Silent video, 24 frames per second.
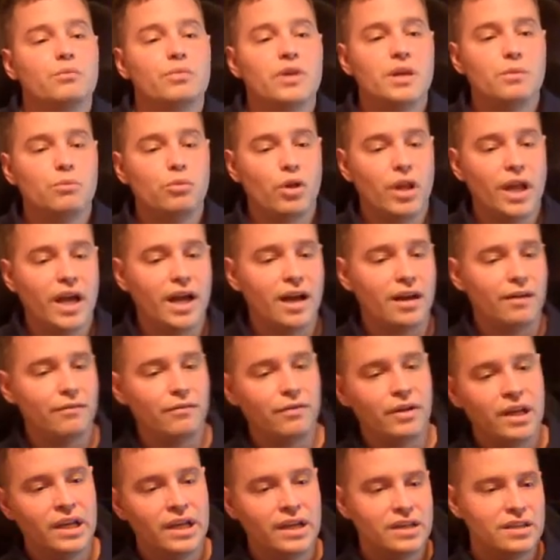People
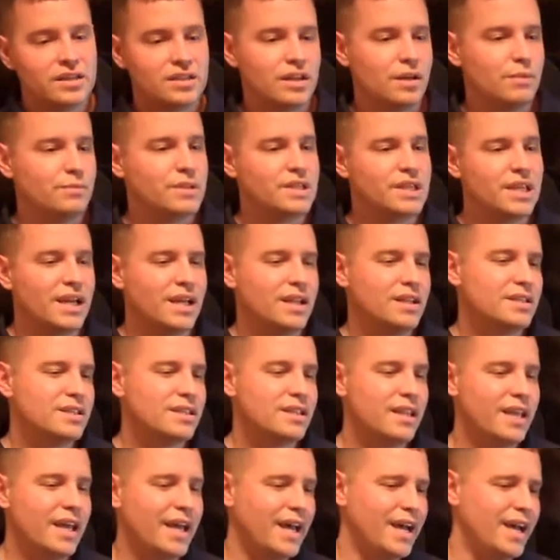have some
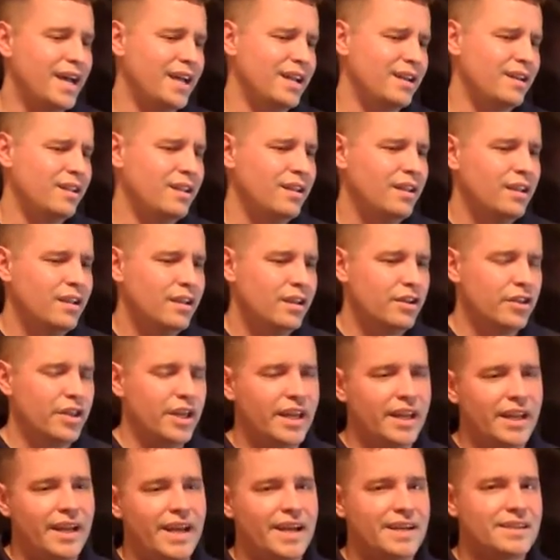sense that they
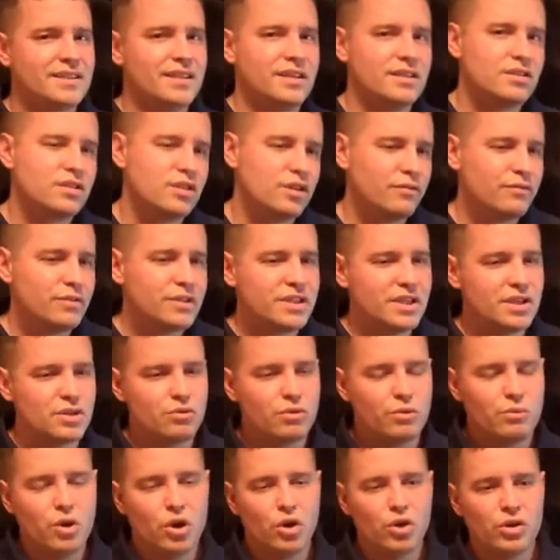can access services
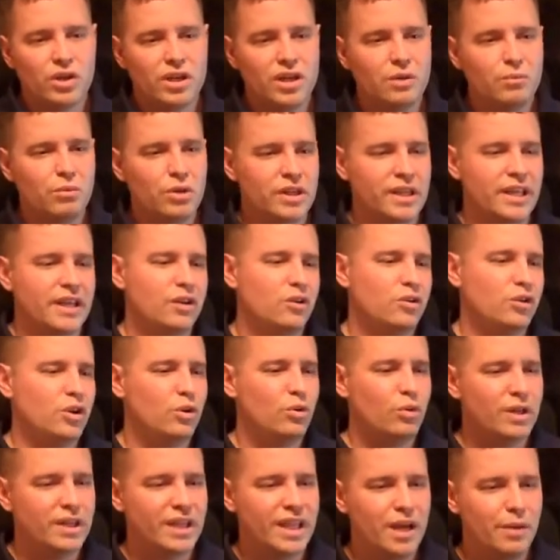remotely, but they don't
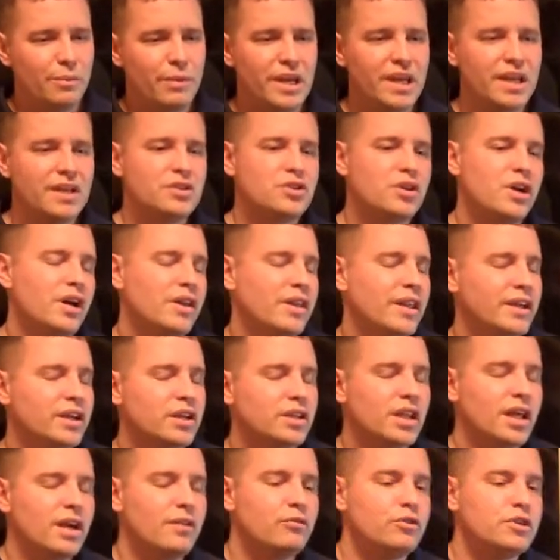know what that means or how they
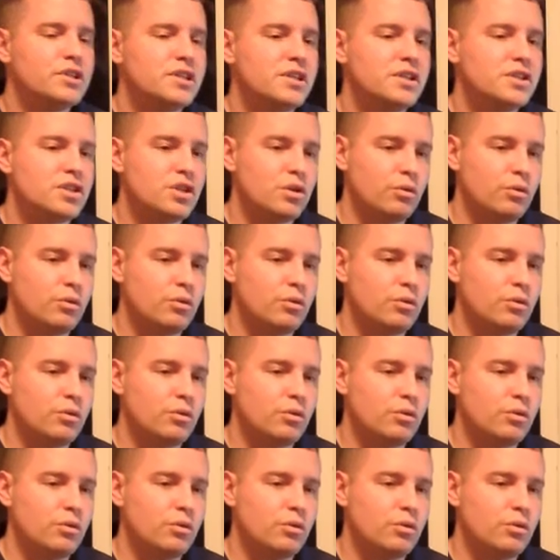could leverage it.